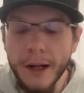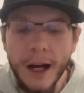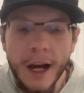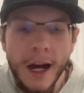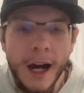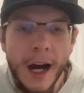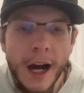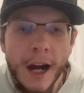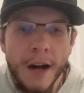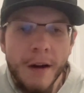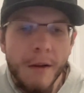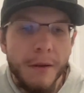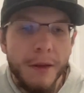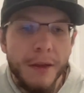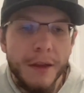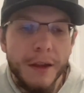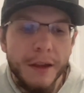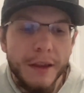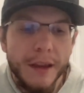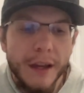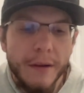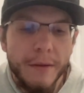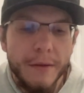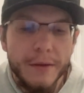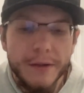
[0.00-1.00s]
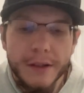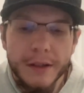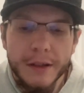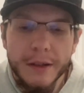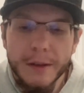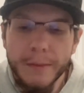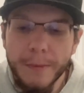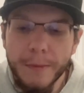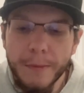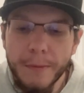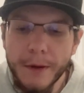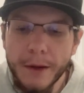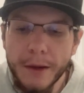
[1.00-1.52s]
I don't think that was in
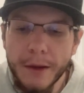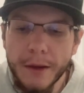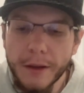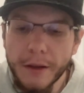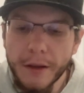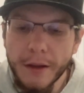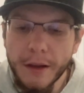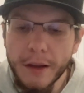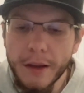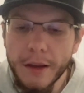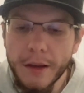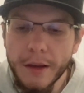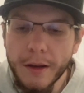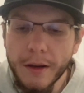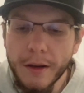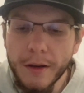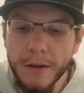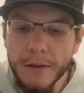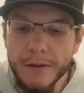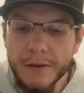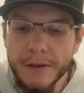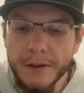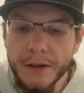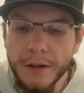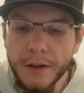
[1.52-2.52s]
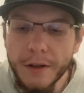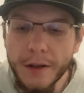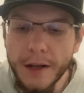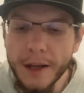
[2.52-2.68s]
the cards at all.